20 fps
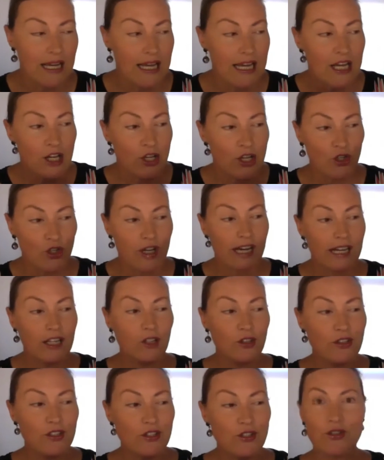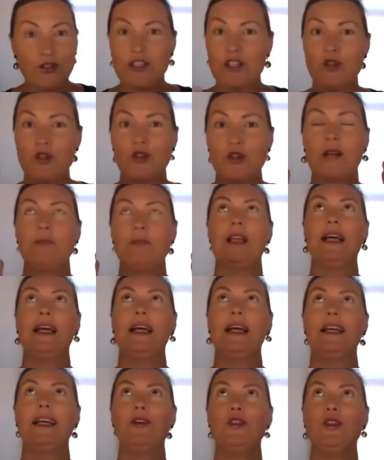So cut a long story short, I'm
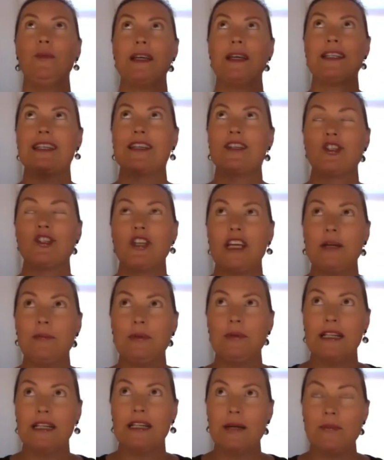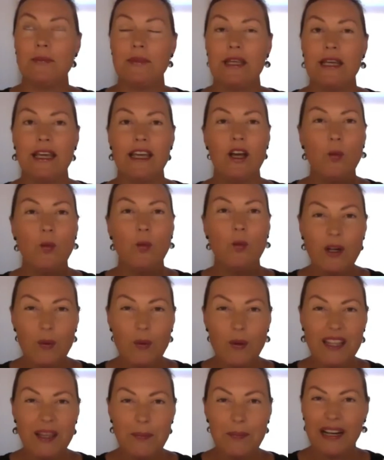lying on the massage table and I'm thinking, I wonder where
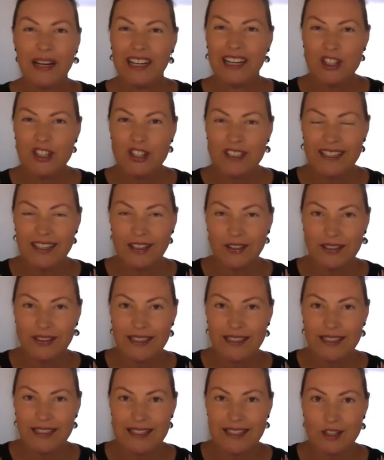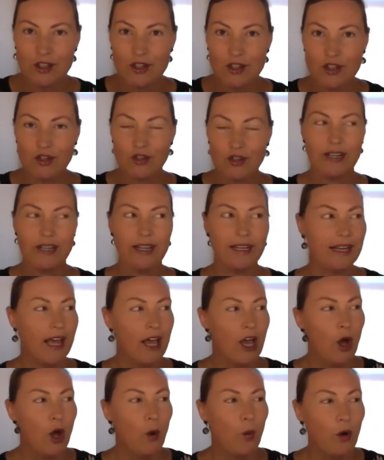the margins are in this industry, and
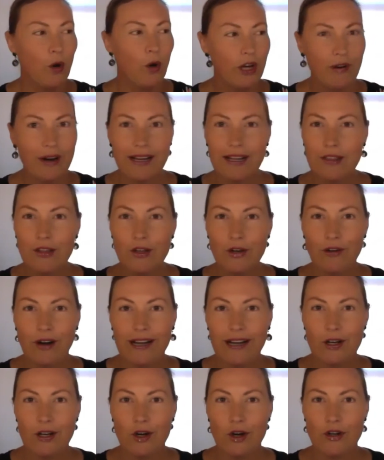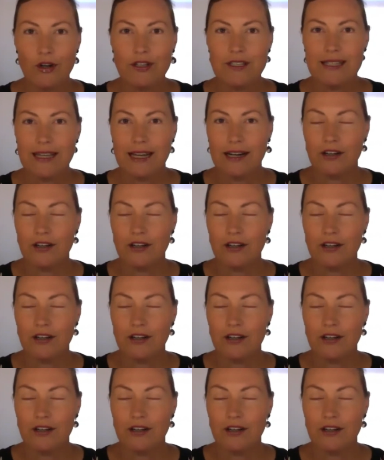what do you reckon the great costs are?